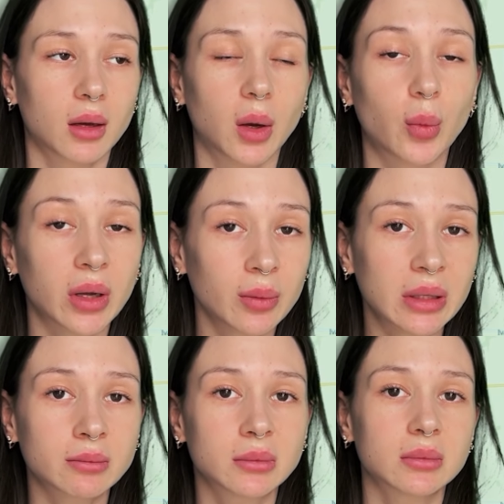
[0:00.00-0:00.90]

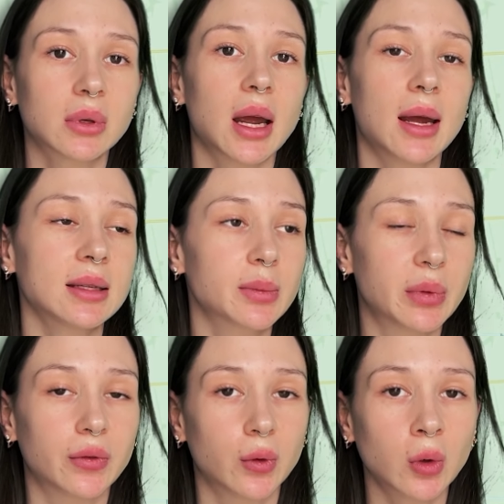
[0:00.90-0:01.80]
However, as
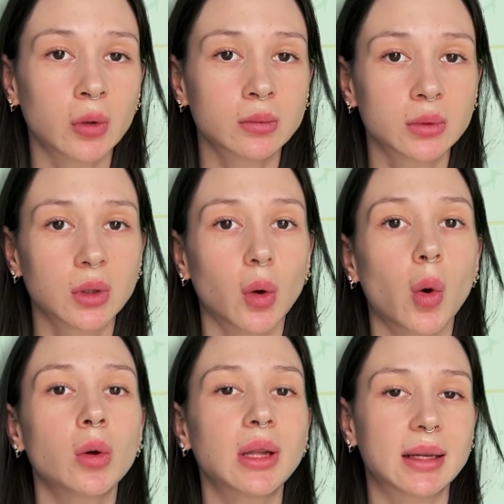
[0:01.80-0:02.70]
before,
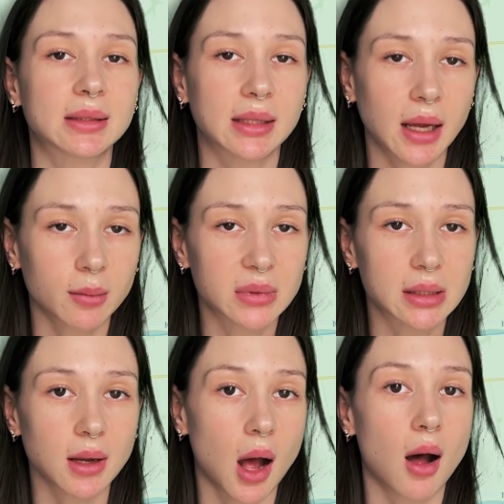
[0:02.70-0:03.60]
all
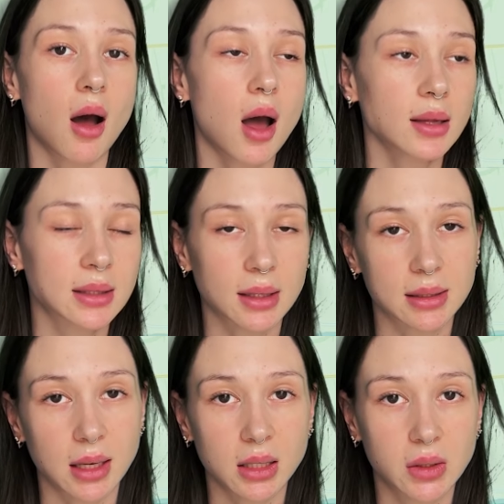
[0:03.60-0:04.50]
attempts are
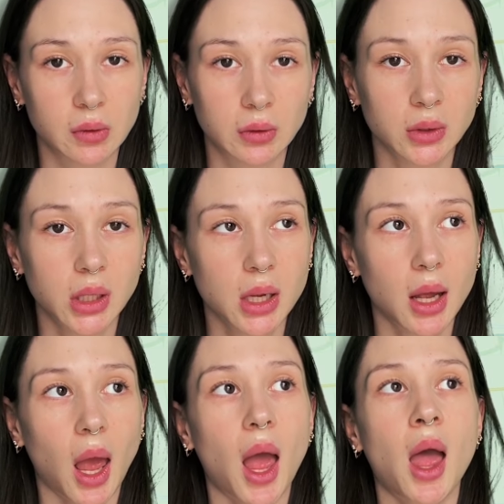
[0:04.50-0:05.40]
unsuccessful,
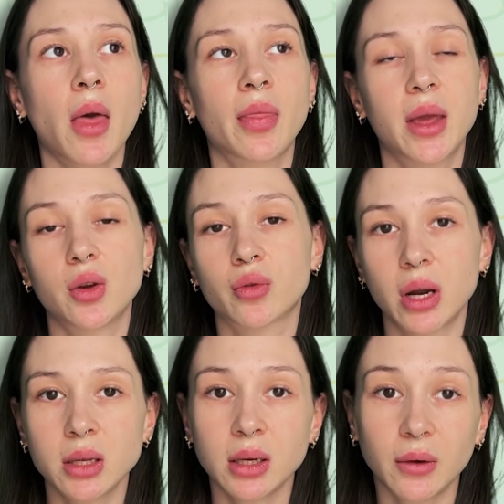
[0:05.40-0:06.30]
and the
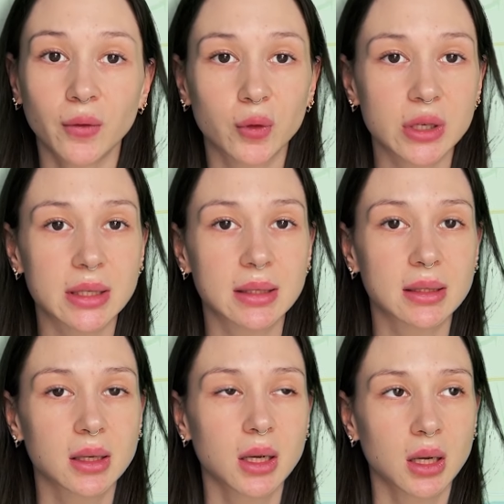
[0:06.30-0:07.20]
Ukrainian forces,
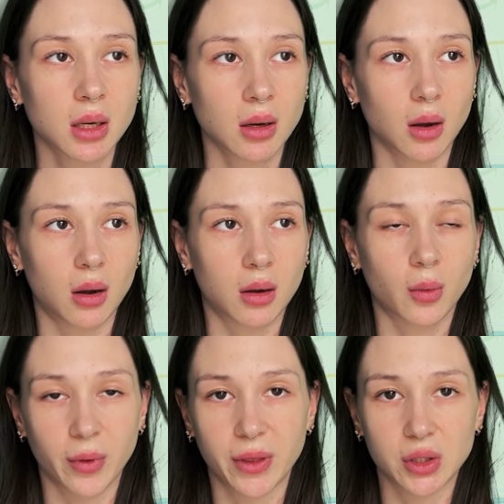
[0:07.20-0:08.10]

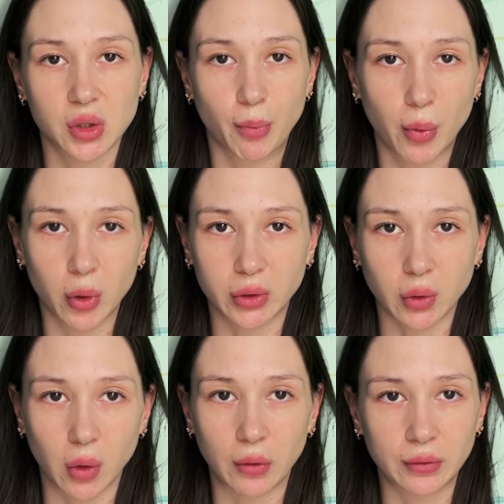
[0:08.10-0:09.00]
with the support
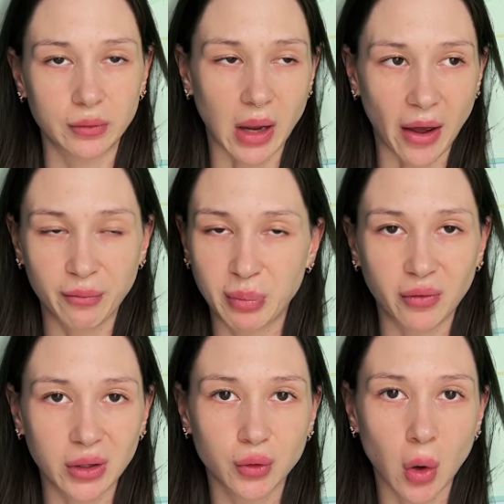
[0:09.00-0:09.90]
of
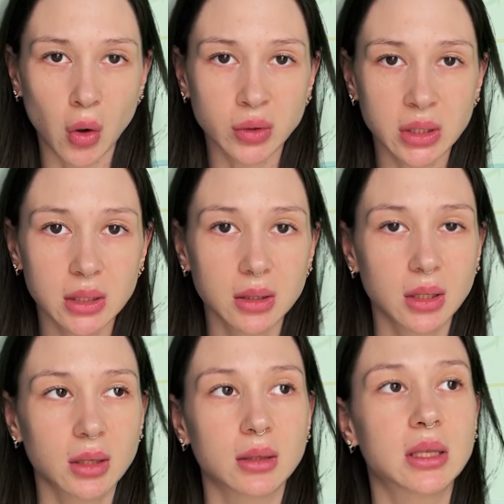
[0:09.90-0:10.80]
FPV drones,
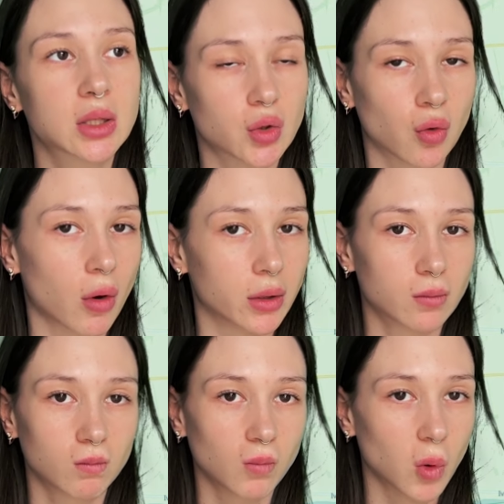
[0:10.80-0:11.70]
destroy
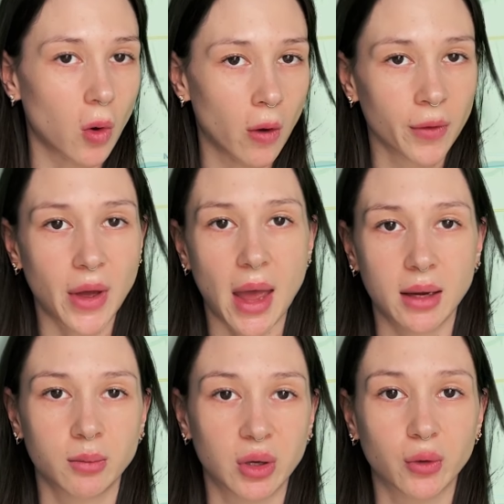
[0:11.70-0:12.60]
all the
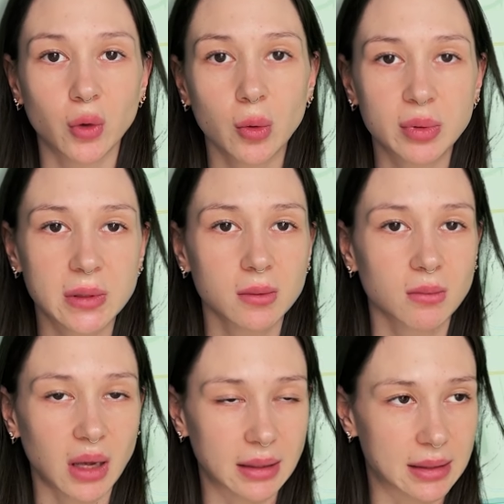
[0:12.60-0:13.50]
enemy groups
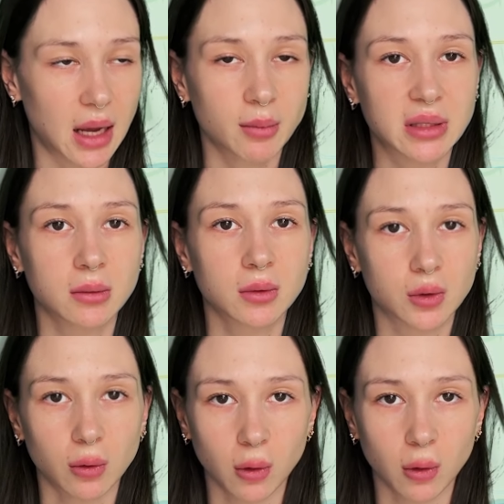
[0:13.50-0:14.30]
attempting to